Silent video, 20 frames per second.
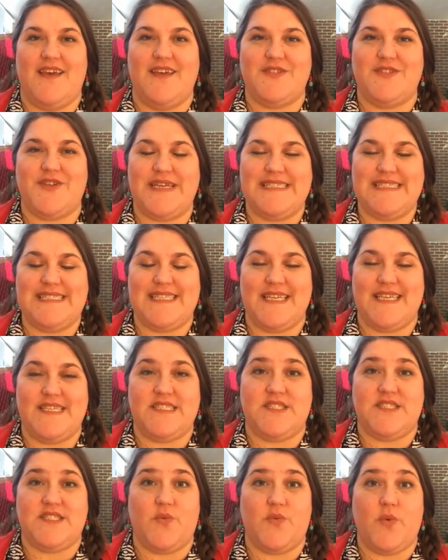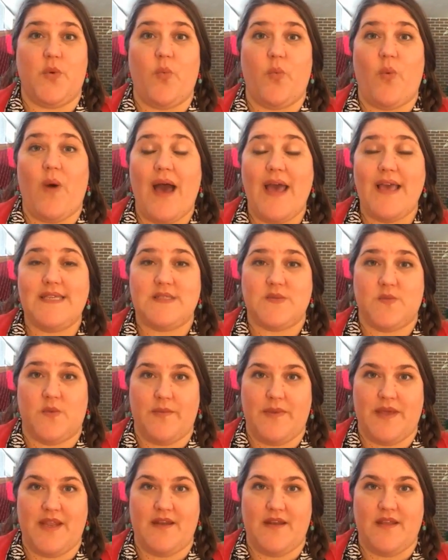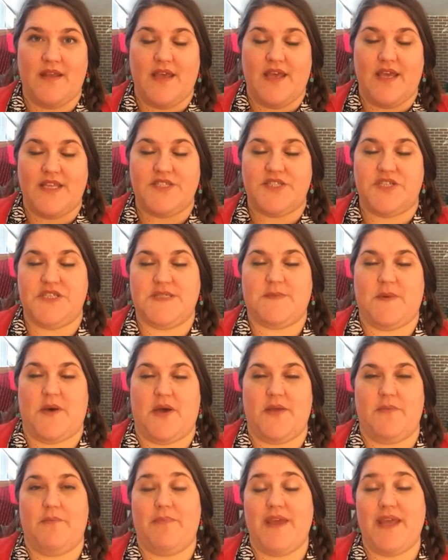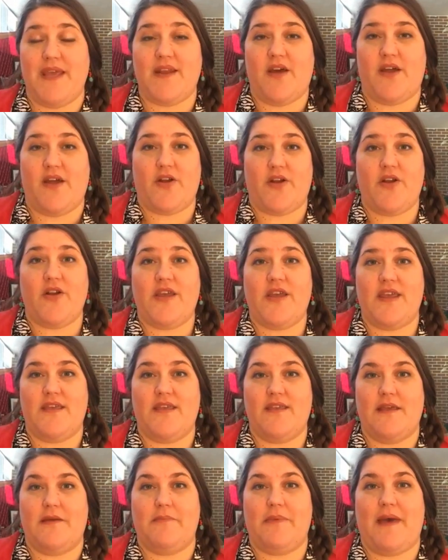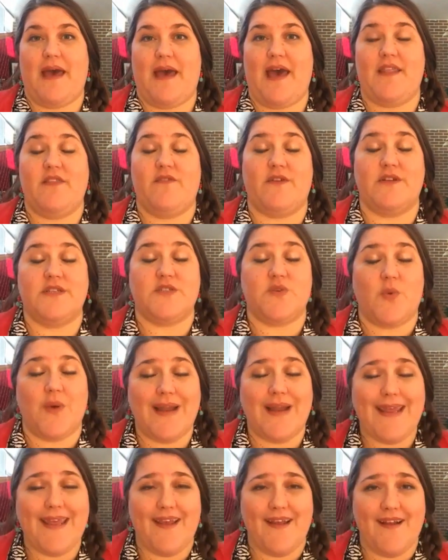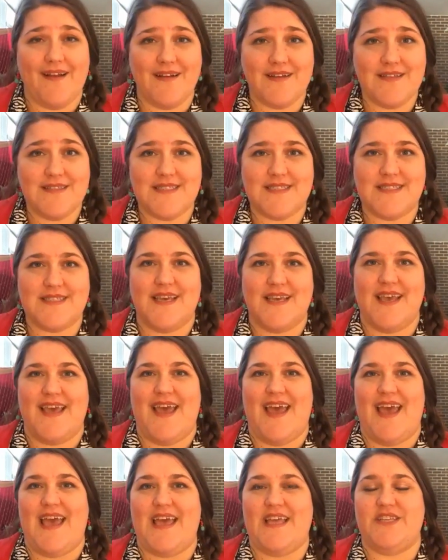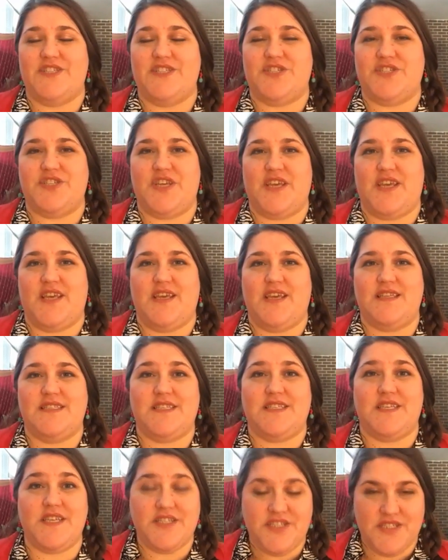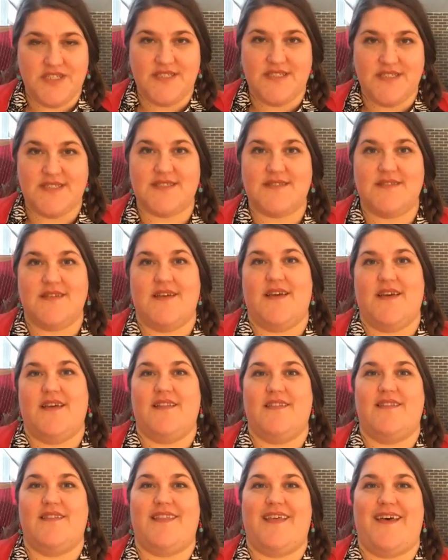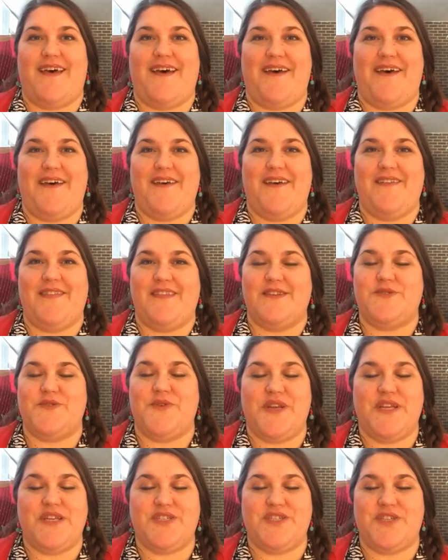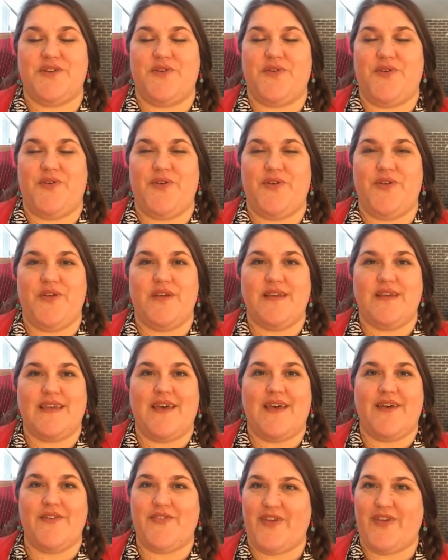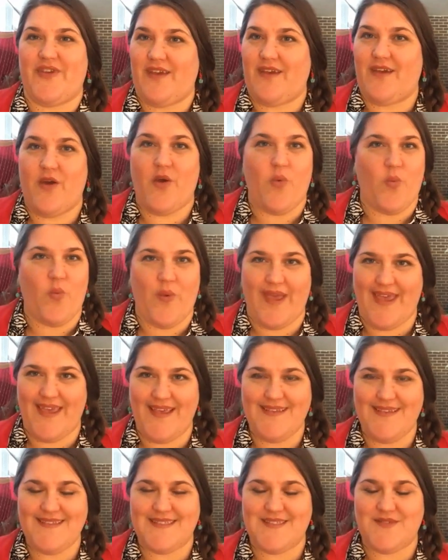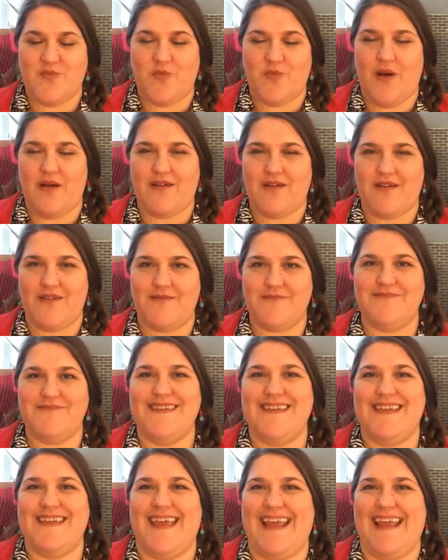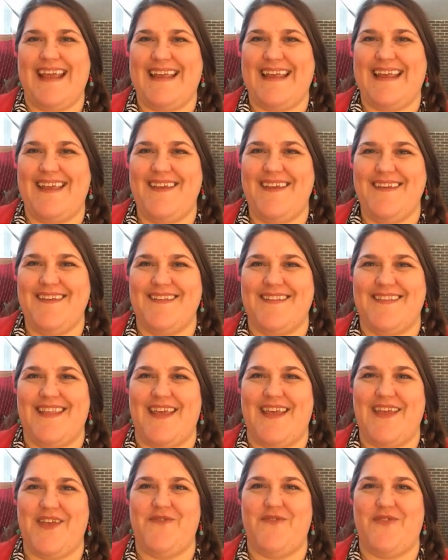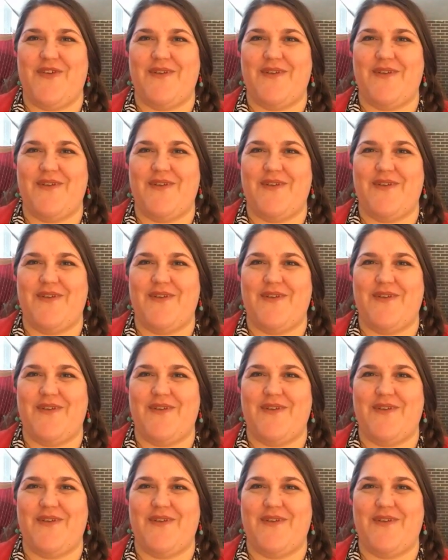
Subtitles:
translates to a wise woman. She's been on her healing path for 20 years, and she teaches the traditional Celtic ways. Welcome, Katie. Thank you for